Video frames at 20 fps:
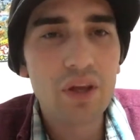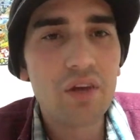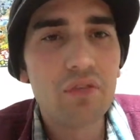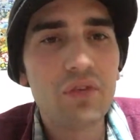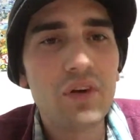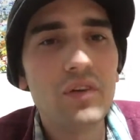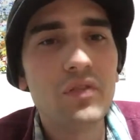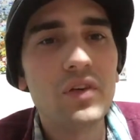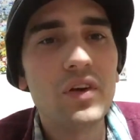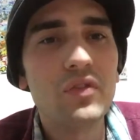
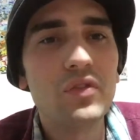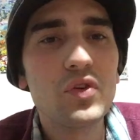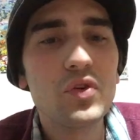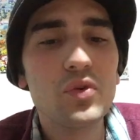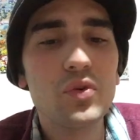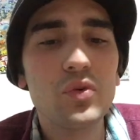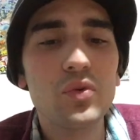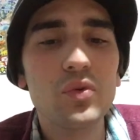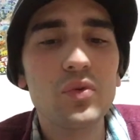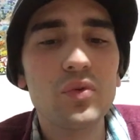If
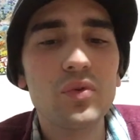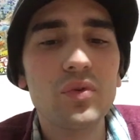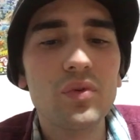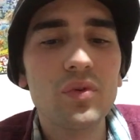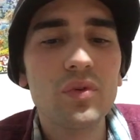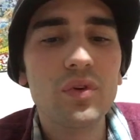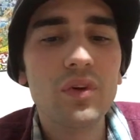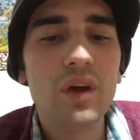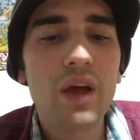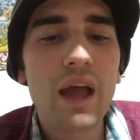you
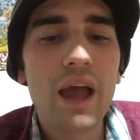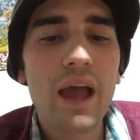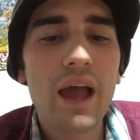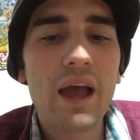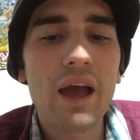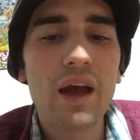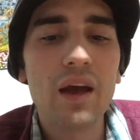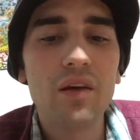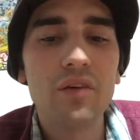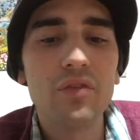
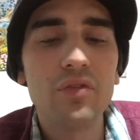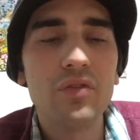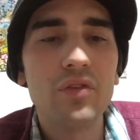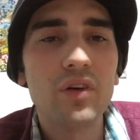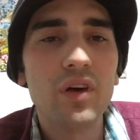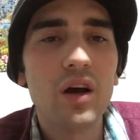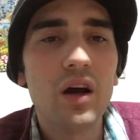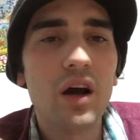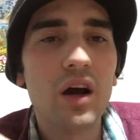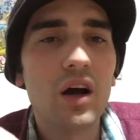have
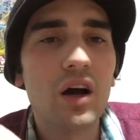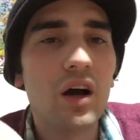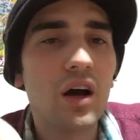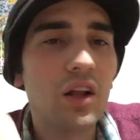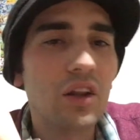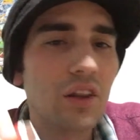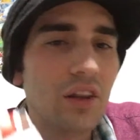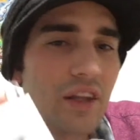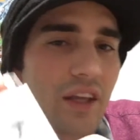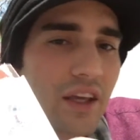
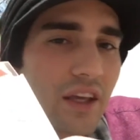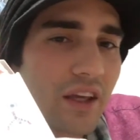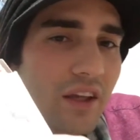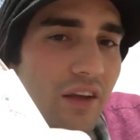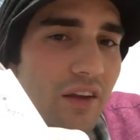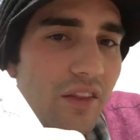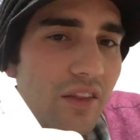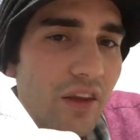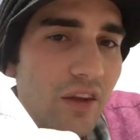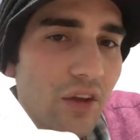a
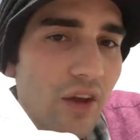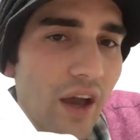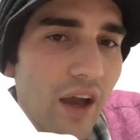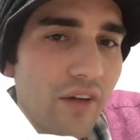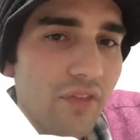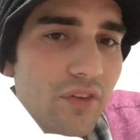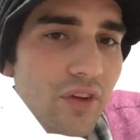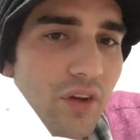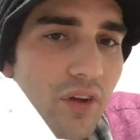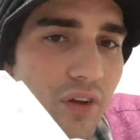lid that you
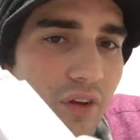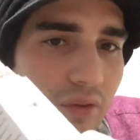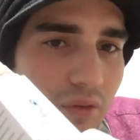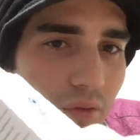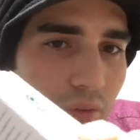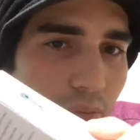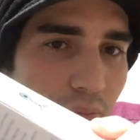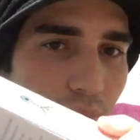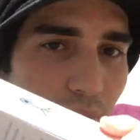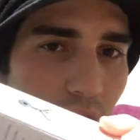have to
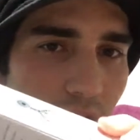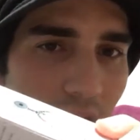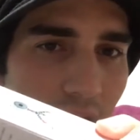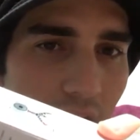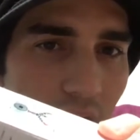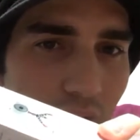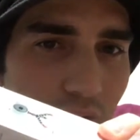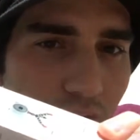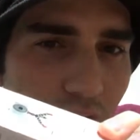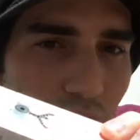pull
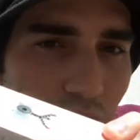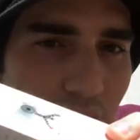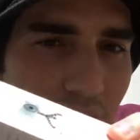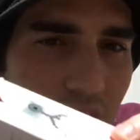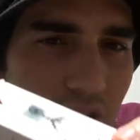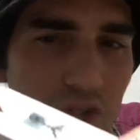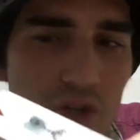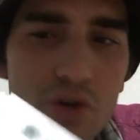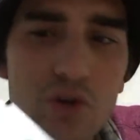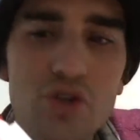out and do like
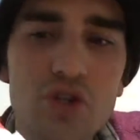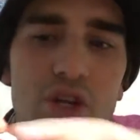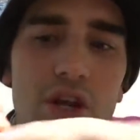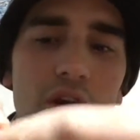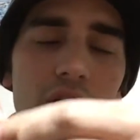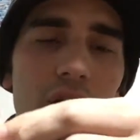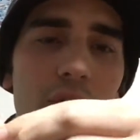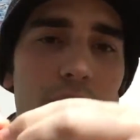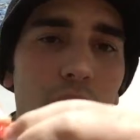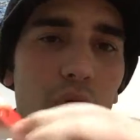a
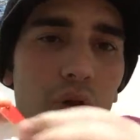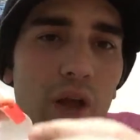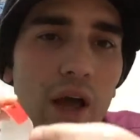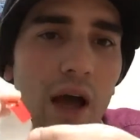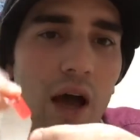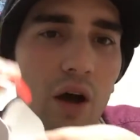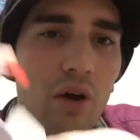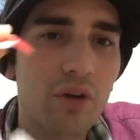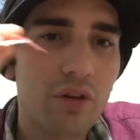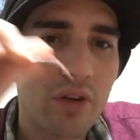tertiary pull
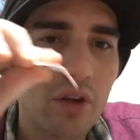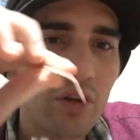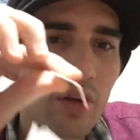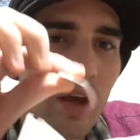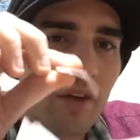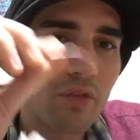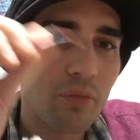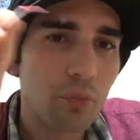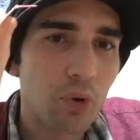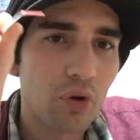out, and then you
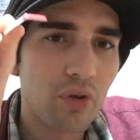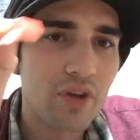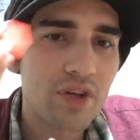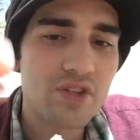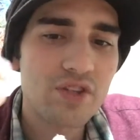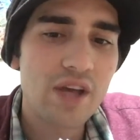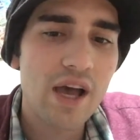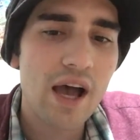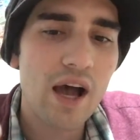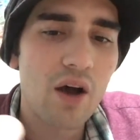have to pull
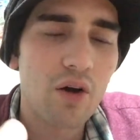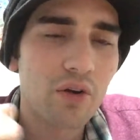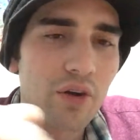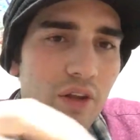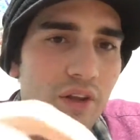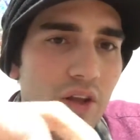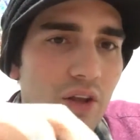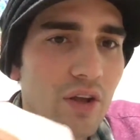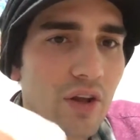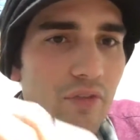this out,
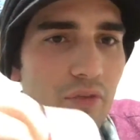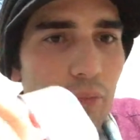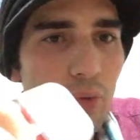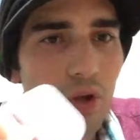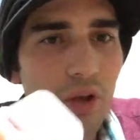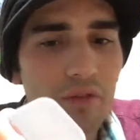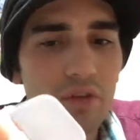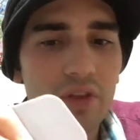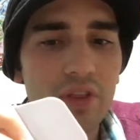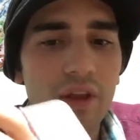and then you have to
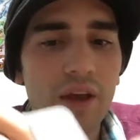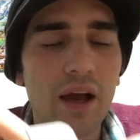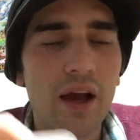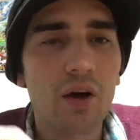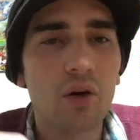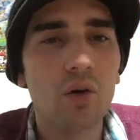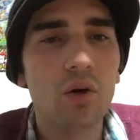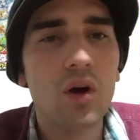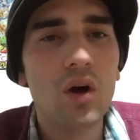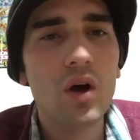pull everything
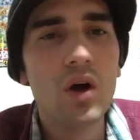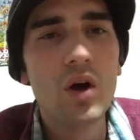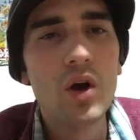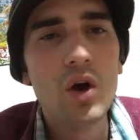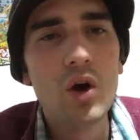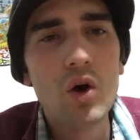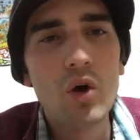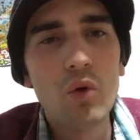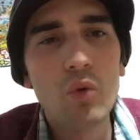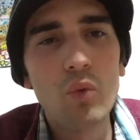out,
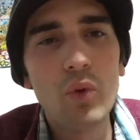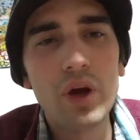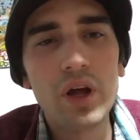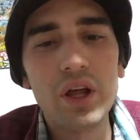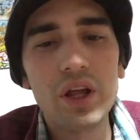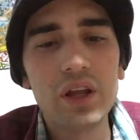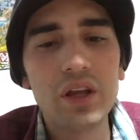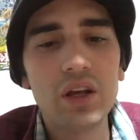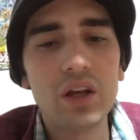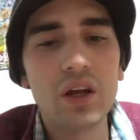
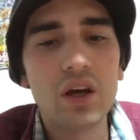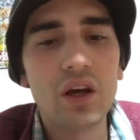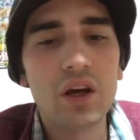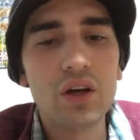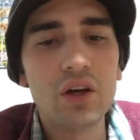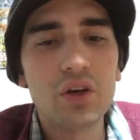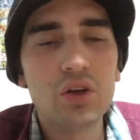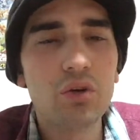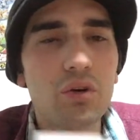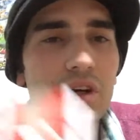when
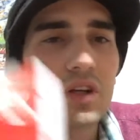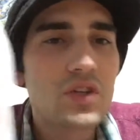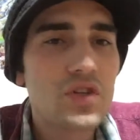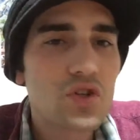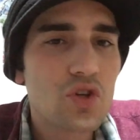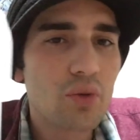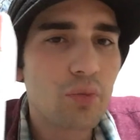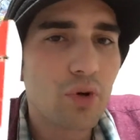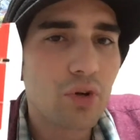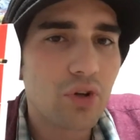you're a
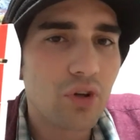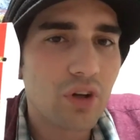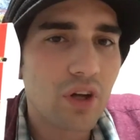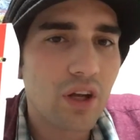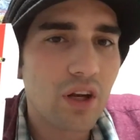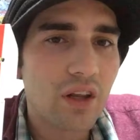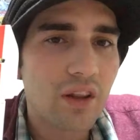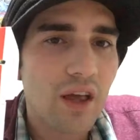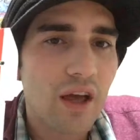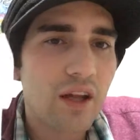consumer and you're
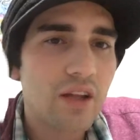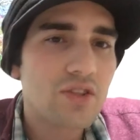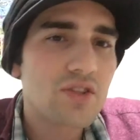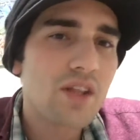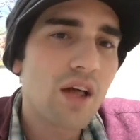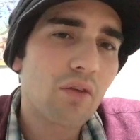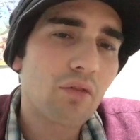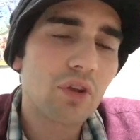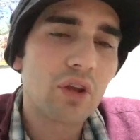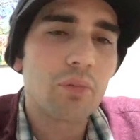getting that, it's
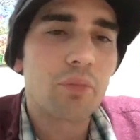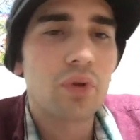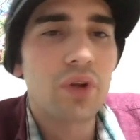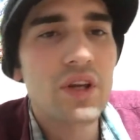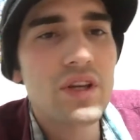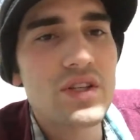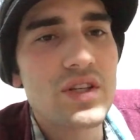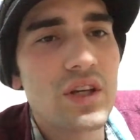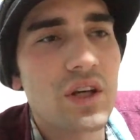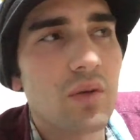not really
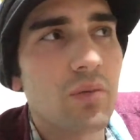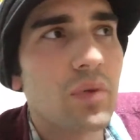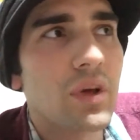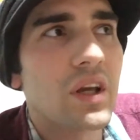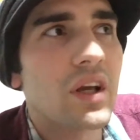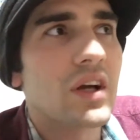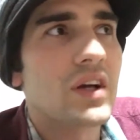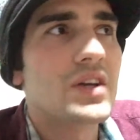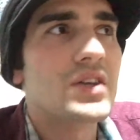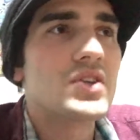pleasing,
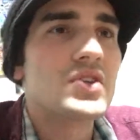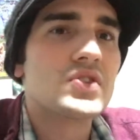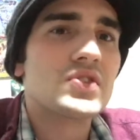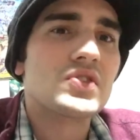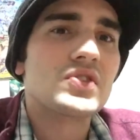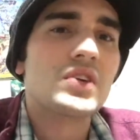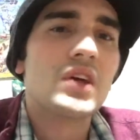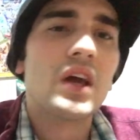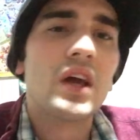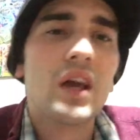
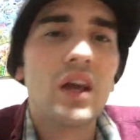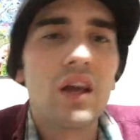because